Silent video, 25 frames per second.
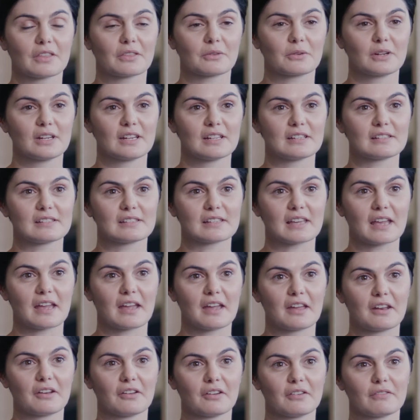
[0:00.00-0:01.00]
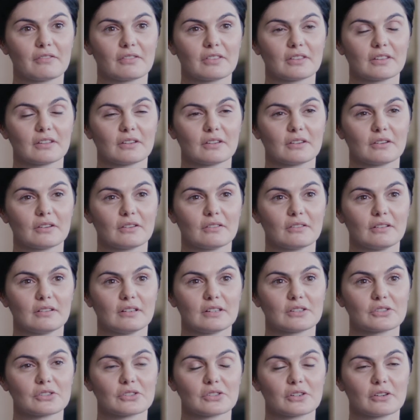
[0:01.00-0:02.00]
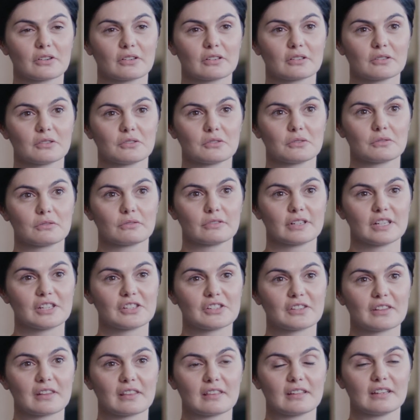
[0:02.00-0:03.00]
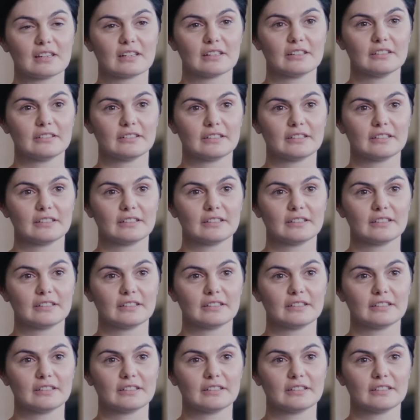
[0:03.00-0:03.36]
3D scan of the historical Regent Theatre